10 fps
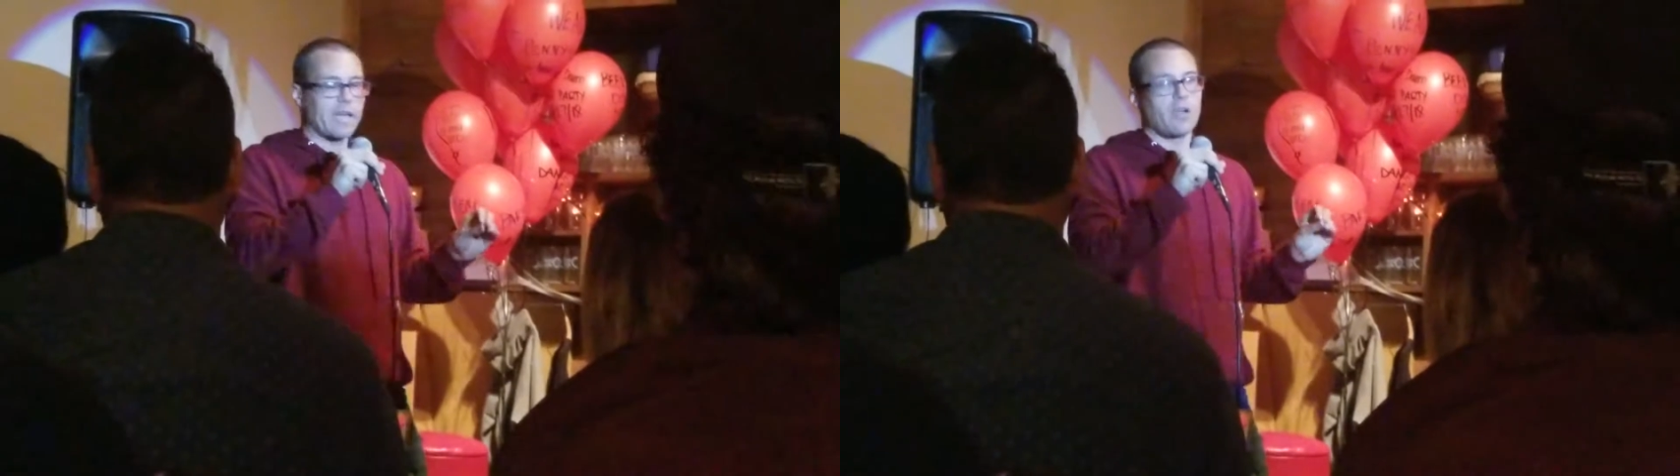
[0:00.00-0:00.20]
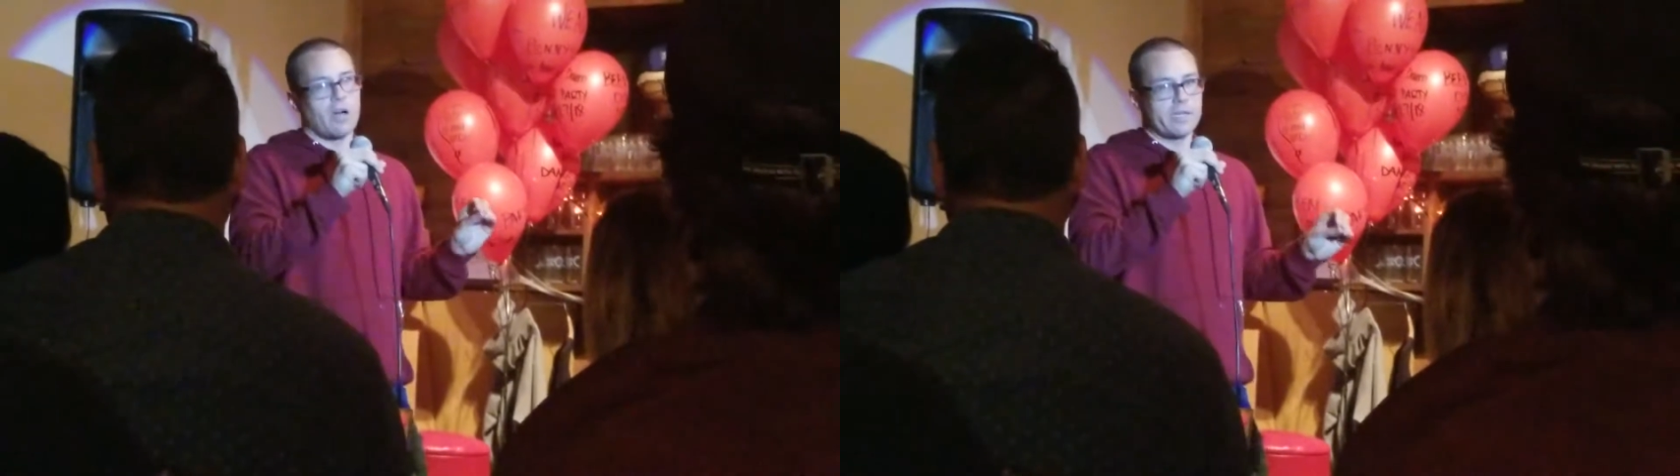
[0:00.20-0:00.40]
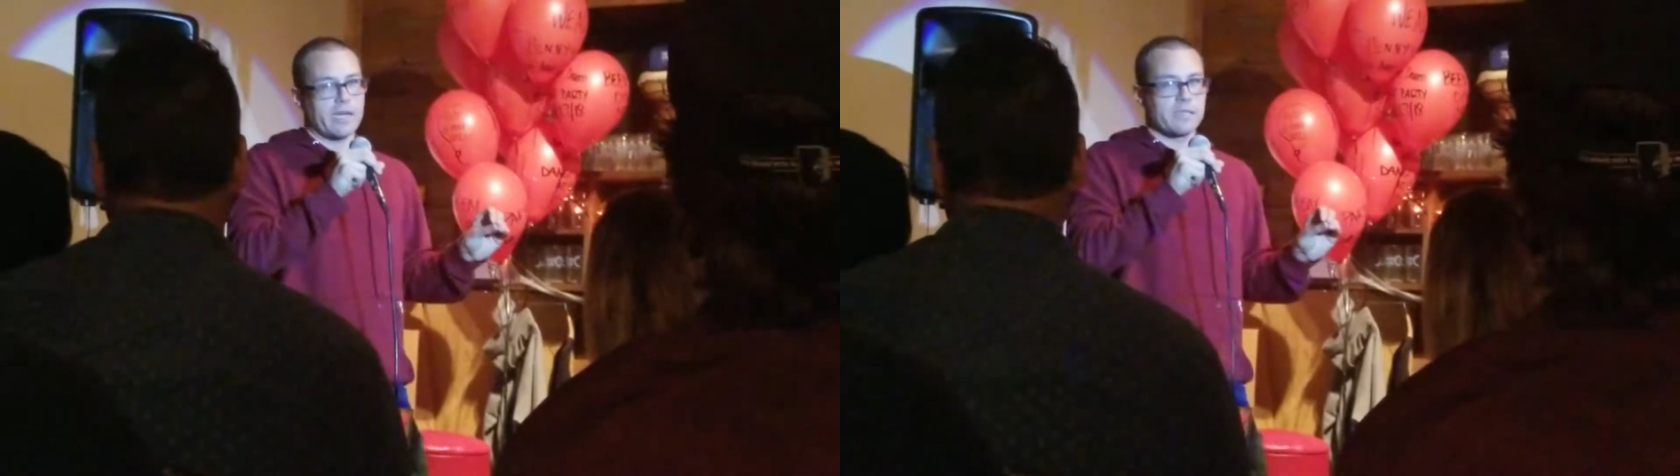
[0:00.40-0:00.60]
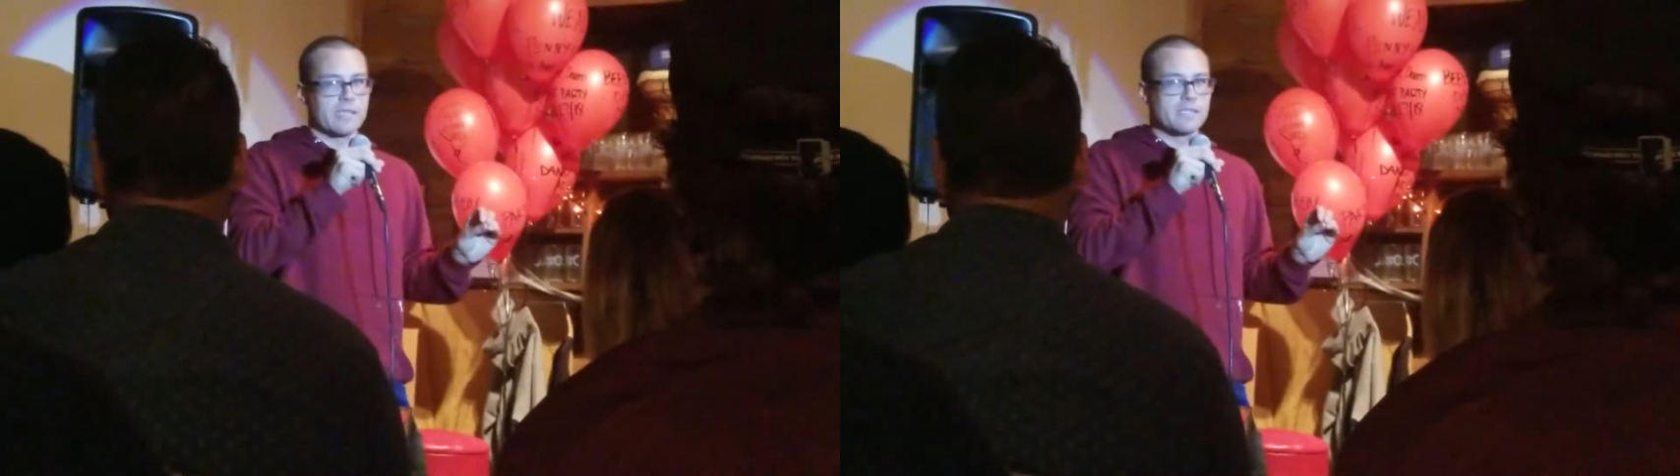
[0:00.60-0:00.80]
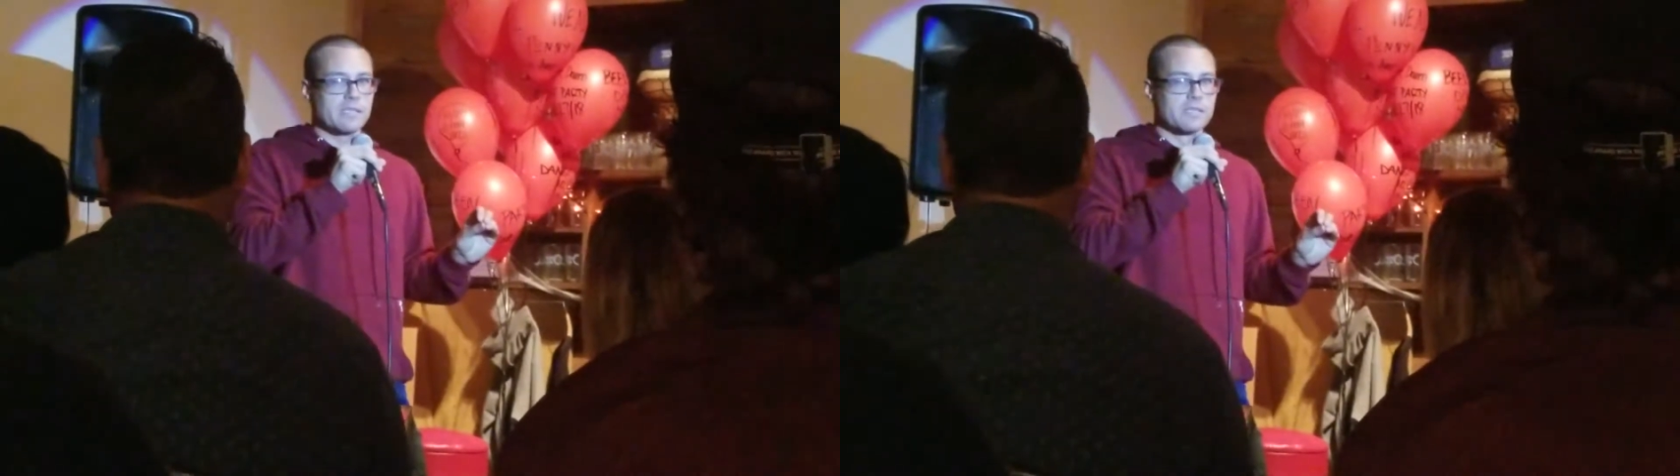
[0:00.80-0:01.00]
contact
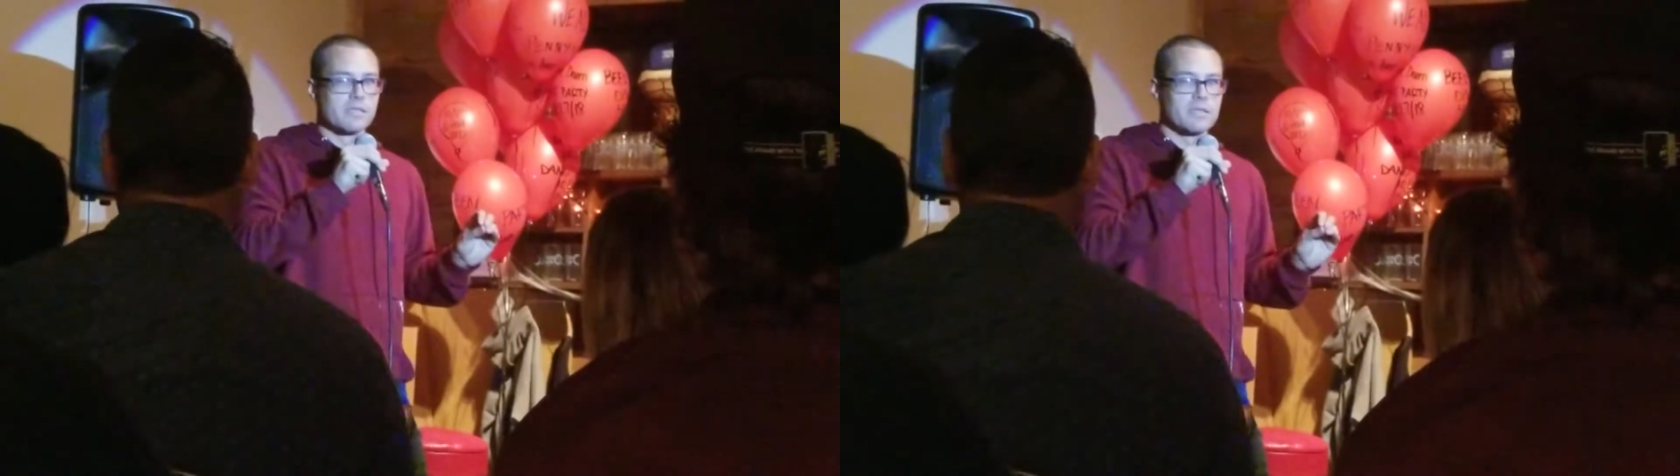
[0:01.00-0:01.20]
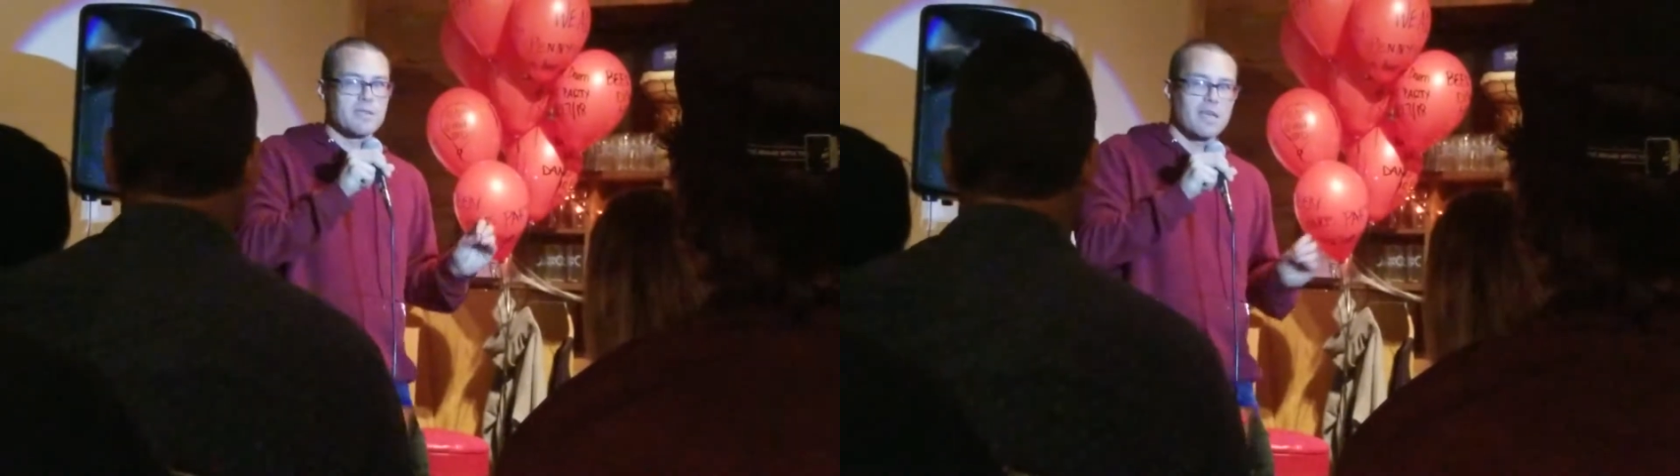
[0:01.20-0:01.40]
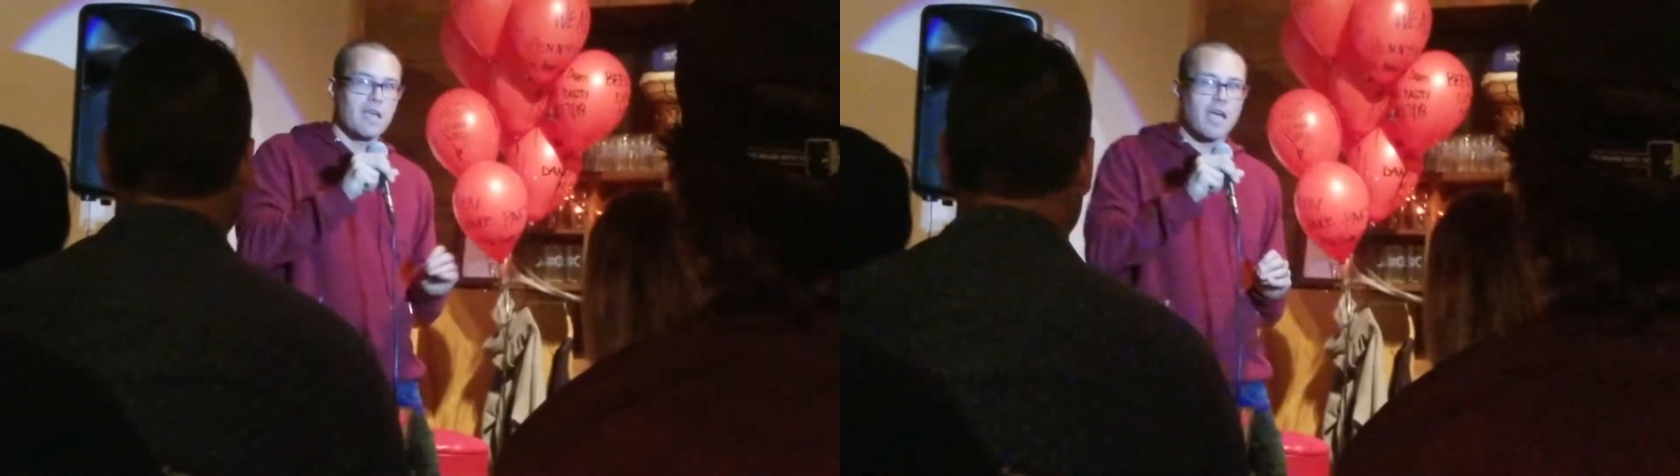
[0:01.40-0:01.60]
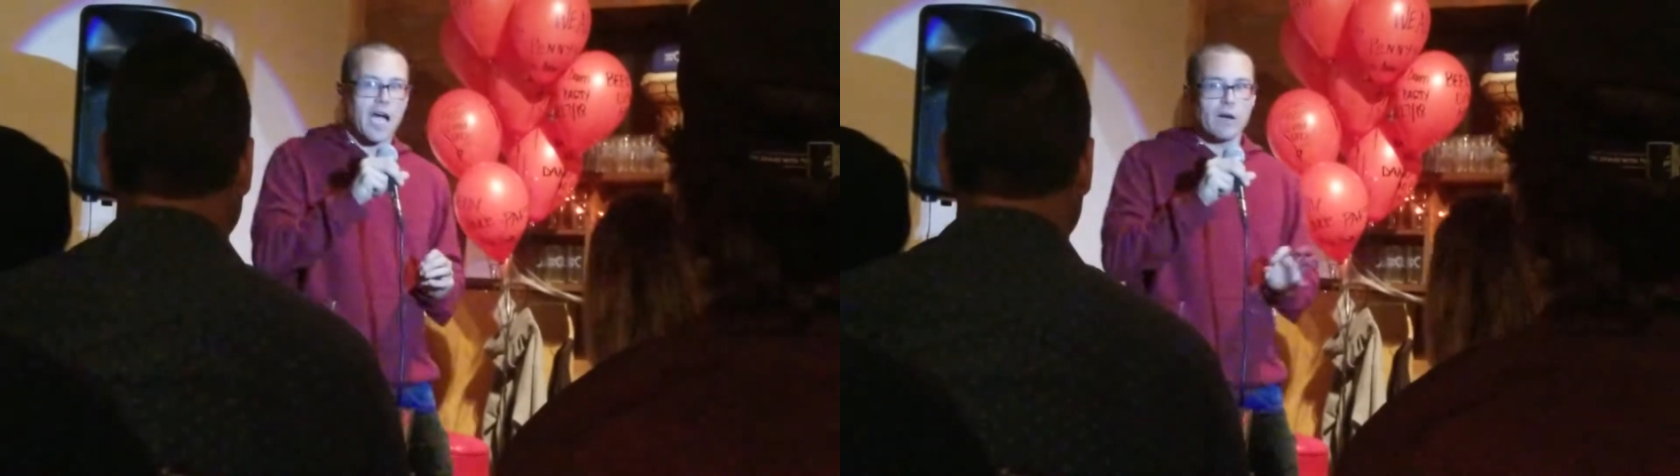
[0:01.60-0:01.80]
lenses. I